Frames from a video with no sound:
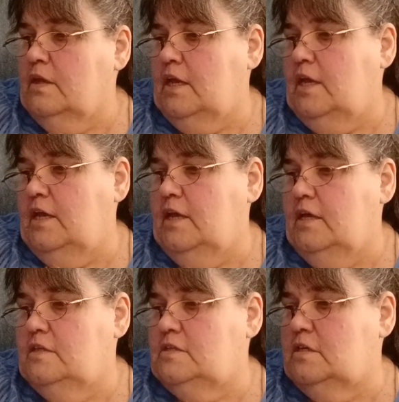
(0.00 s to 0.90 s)

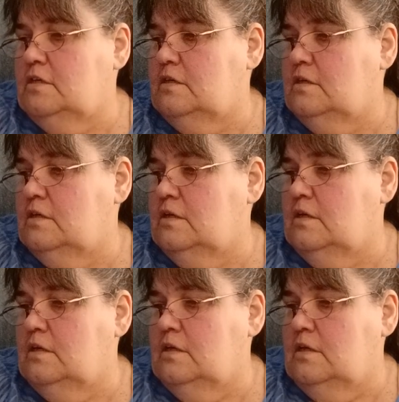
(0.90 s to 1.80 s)
And
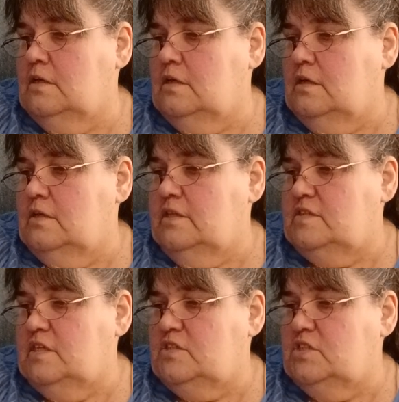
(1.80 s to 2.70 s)
this
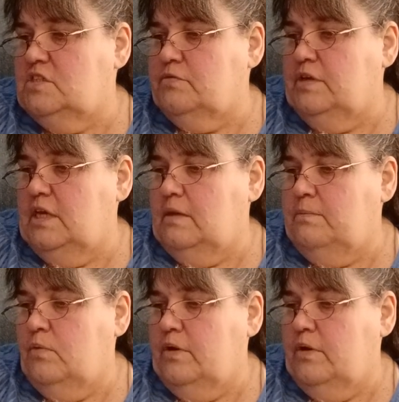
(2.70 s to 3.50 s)
says just 5